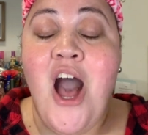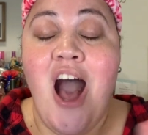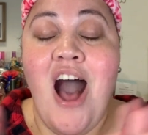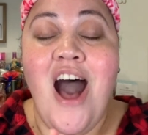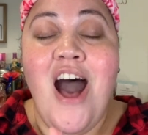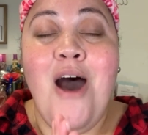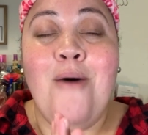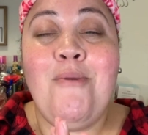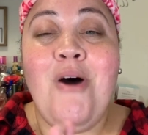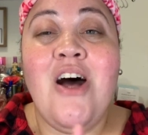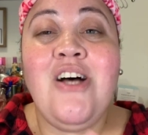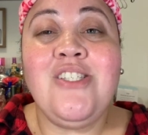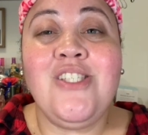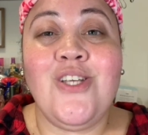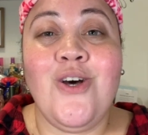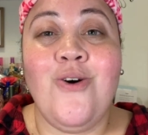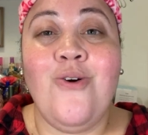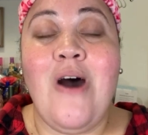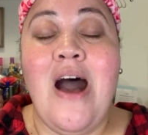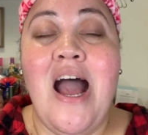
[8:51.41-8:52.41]
Um,
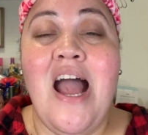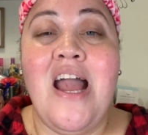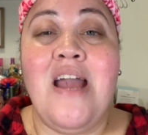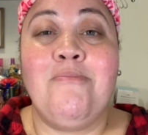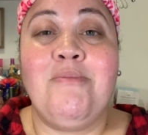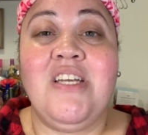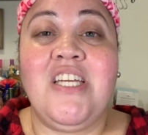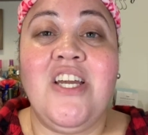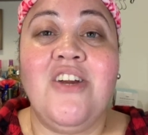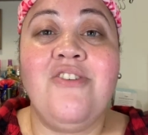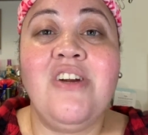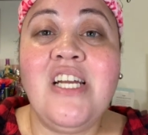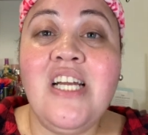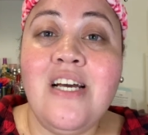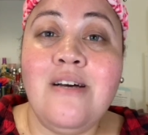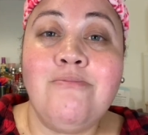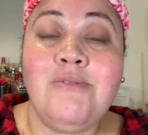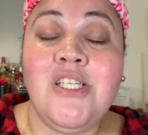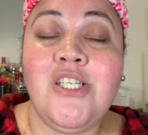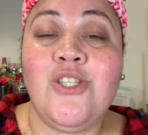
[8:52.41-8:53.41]
also, I'm gearing
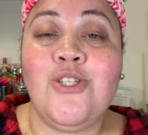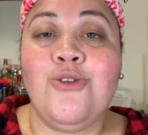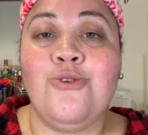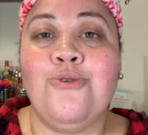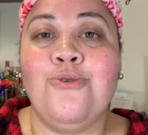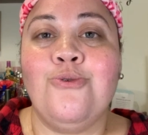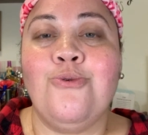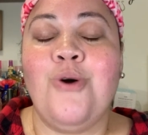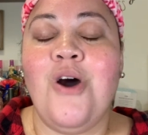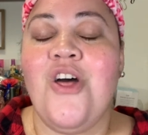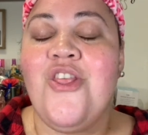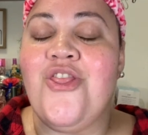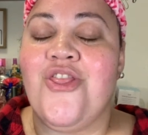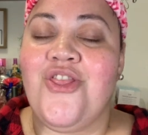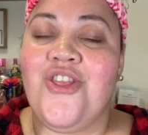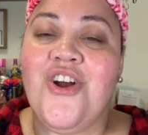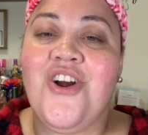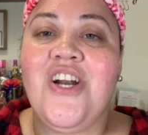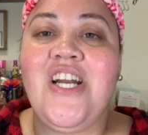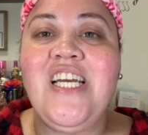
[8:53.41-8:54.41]
up to do
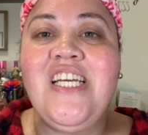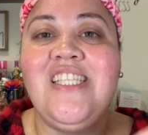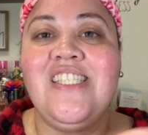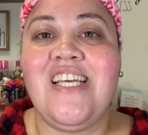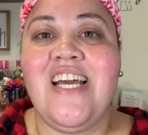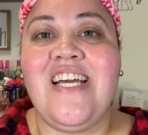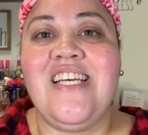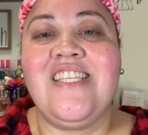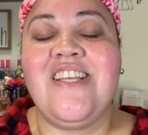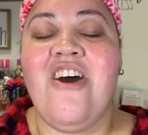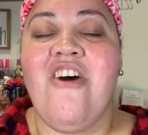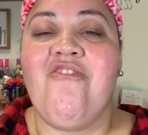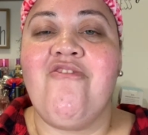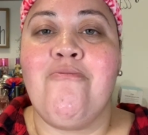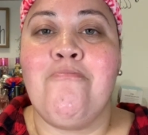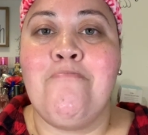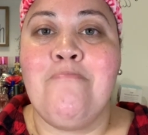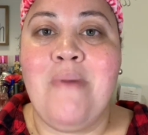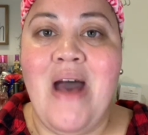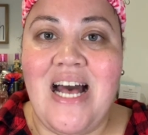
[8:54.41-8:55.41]
30 days of
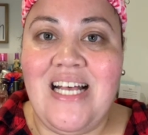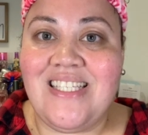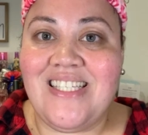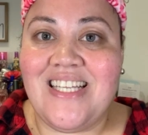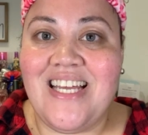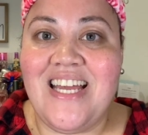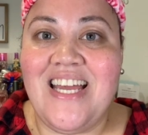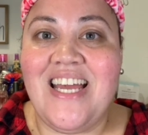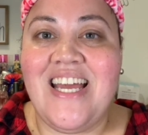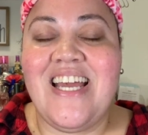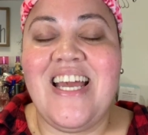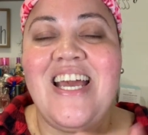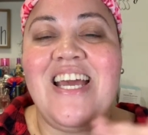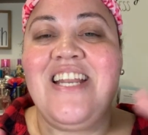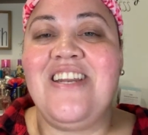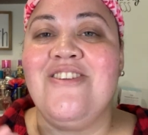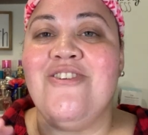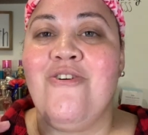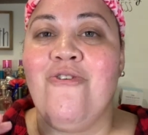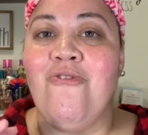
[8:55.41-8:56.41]
masking
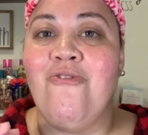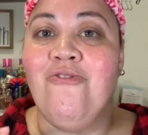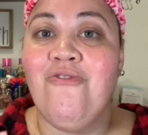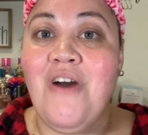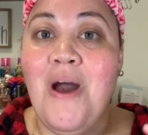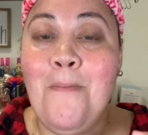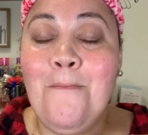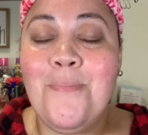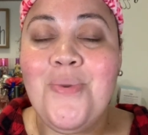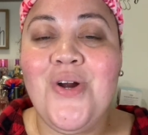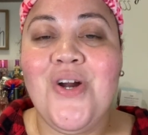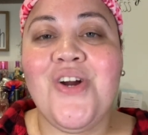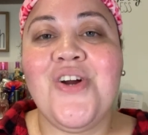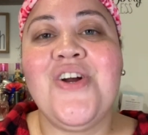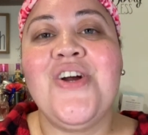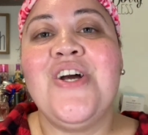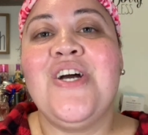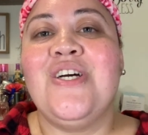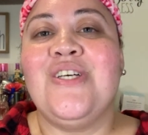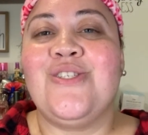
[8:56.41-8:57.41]
in November.